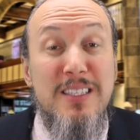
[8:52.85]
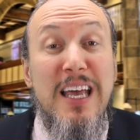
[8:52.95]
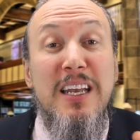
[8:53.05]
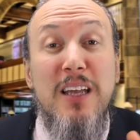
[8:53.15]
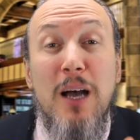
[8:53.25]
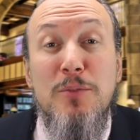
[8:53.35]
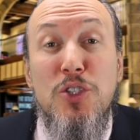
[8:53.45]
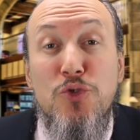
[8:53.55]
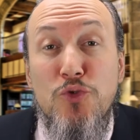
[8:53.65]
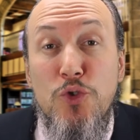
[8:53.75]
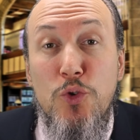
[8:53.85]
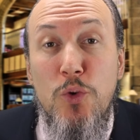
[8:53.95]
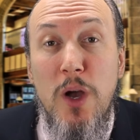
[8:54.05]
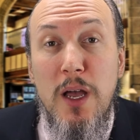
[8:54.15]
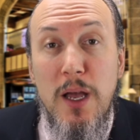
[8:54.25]
then comes
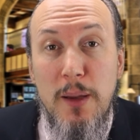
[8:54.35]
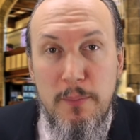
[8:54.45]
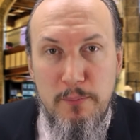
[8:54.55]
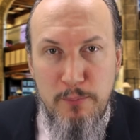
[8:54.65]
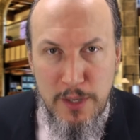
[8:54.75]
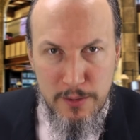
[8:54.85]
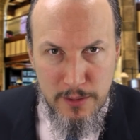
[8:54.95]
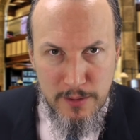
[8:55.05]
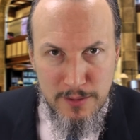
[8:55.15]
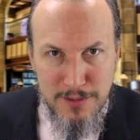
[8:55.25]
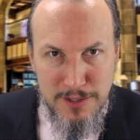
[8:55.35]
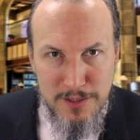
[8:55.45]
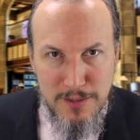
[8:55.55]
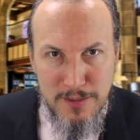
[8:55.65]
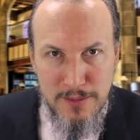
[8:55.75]
true
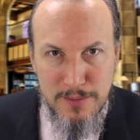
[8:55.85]
miracles.